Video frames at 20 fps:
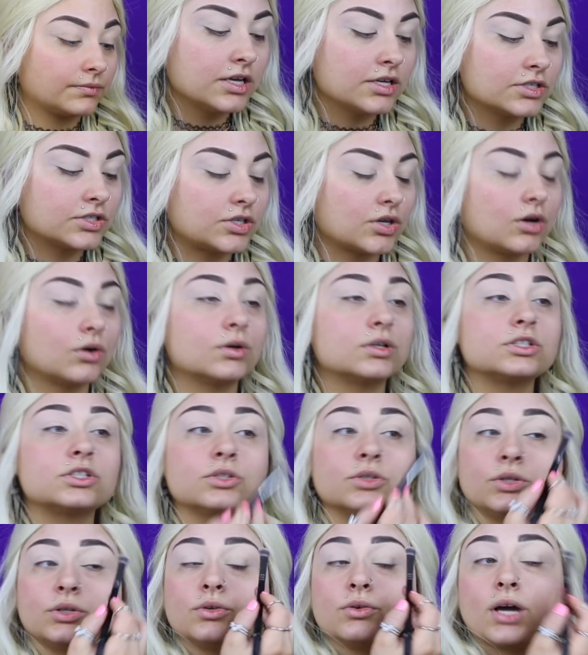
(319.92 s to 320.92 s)
So
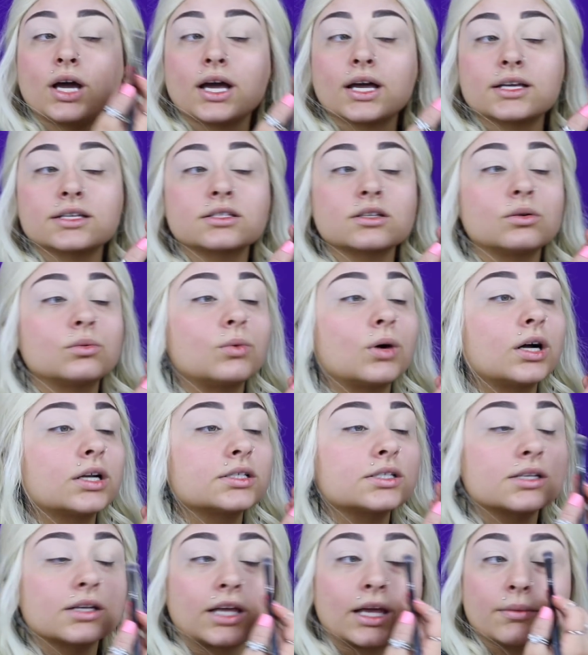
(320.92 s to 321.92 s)
do you guys
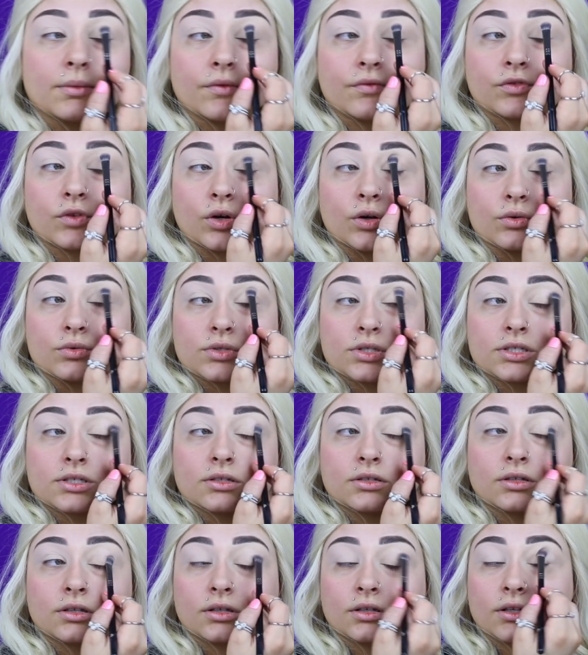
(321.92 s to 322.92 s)
watch Game of Thrones?
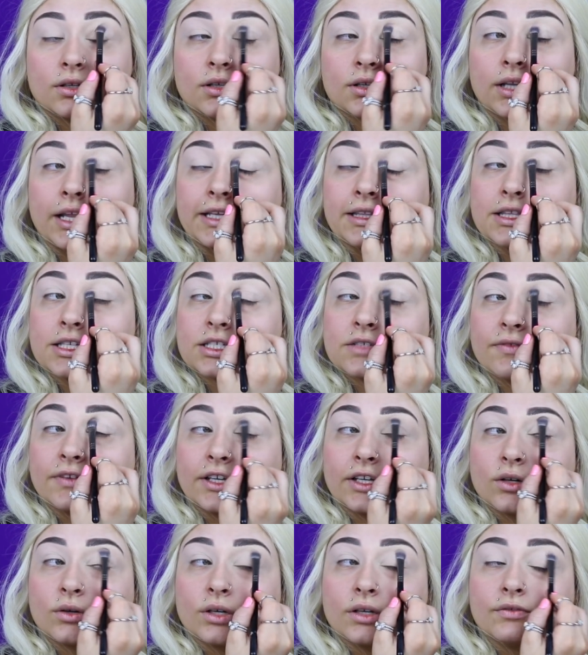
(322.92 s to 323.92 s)
Like this
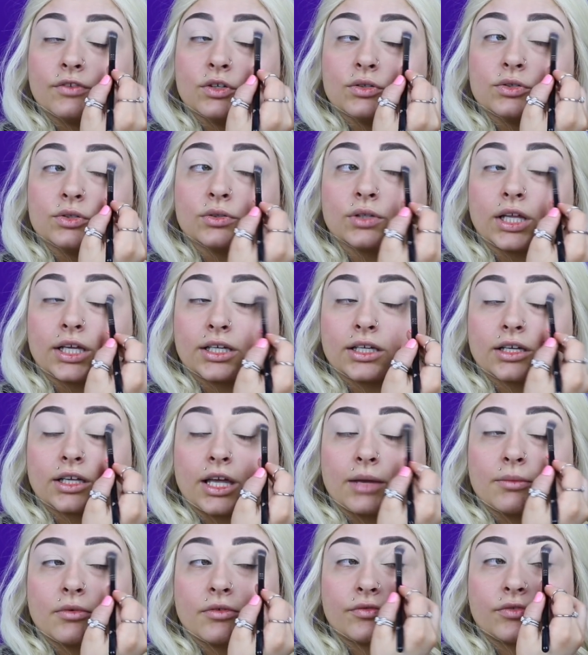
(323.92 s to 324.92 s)
video if you do like
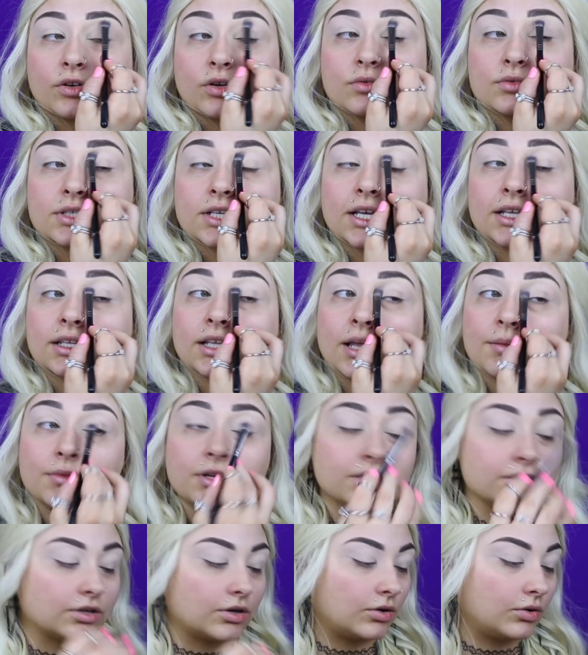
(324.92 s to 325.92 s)
Game of Thrones, and let
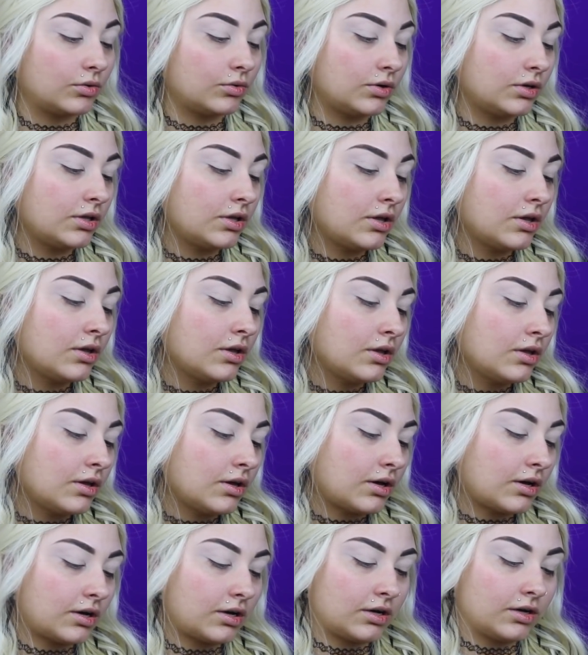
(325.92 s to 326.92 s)
me know
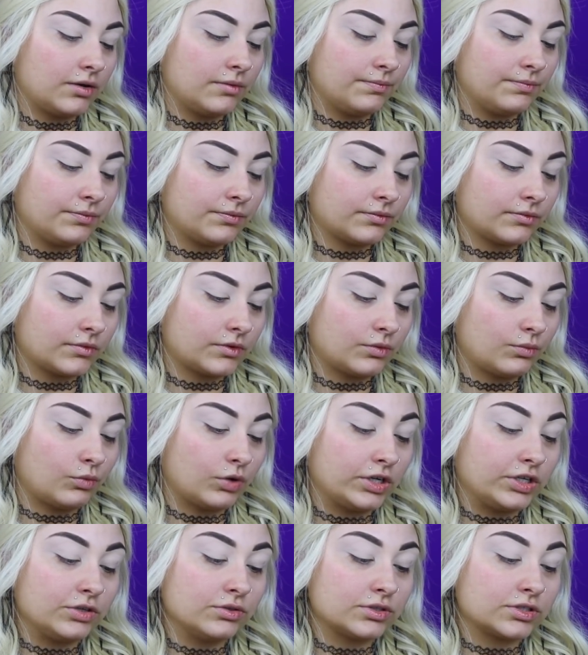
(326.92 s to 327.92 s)

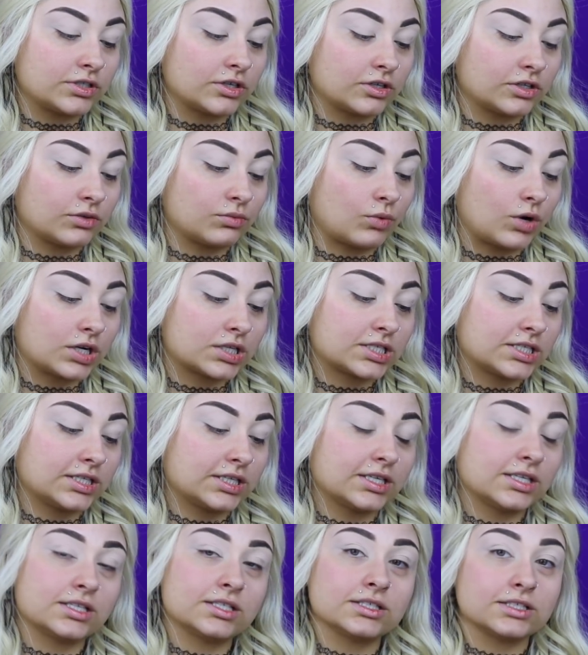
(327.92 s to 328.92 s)
when you started watching
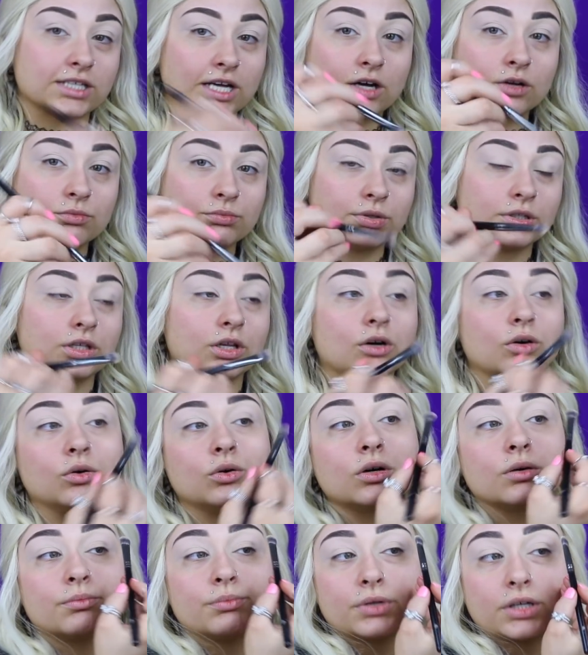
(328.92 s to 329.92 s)
it down
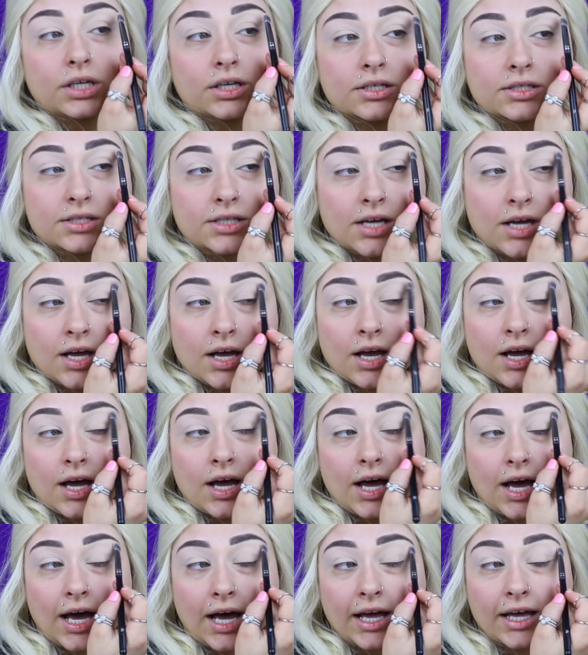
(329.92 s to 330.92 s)
below, because
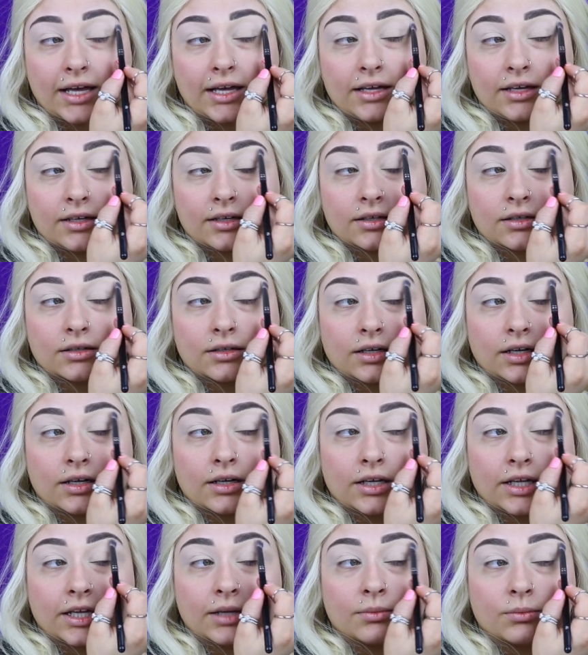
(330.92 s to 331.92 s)
I
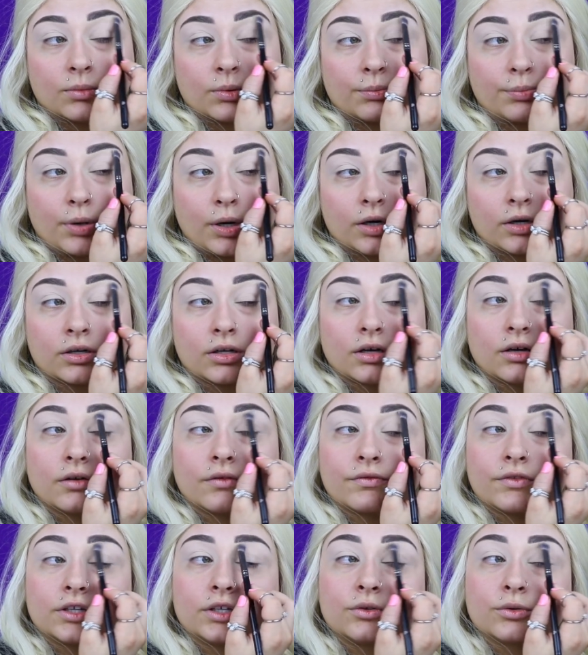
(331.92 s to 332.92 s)
am part
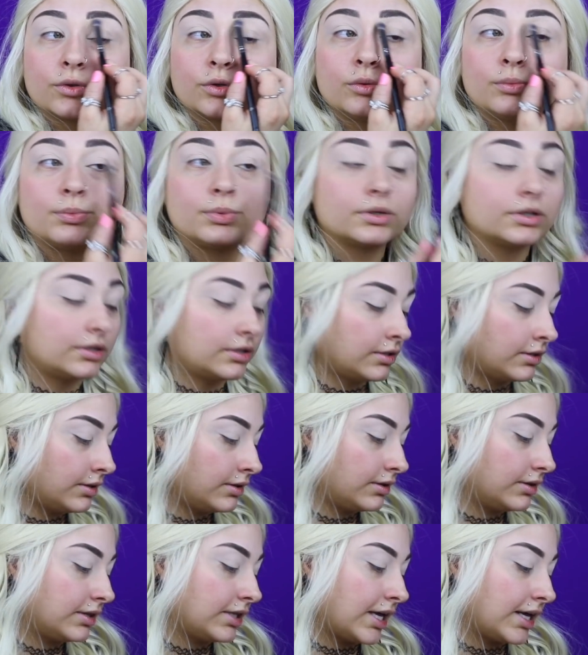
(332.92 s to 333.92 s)
of the group
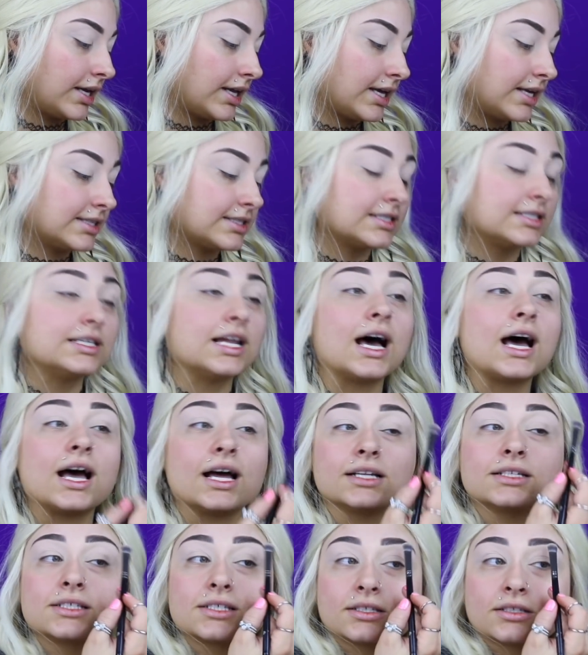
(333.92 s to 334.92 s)
that has
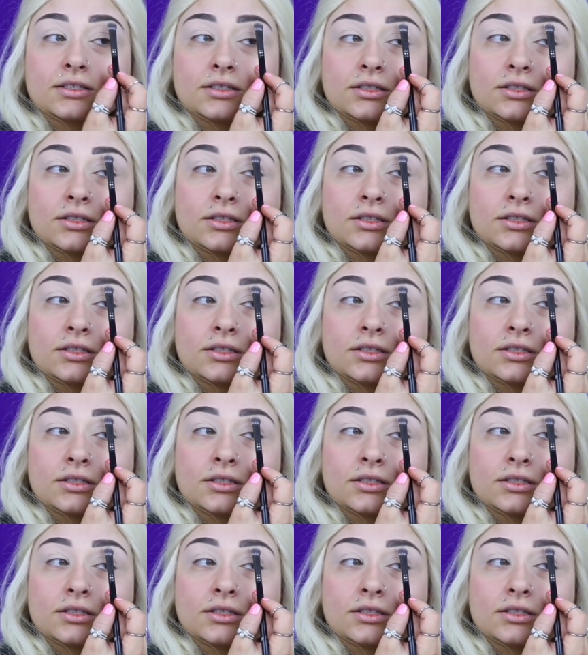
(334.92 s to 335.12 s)
not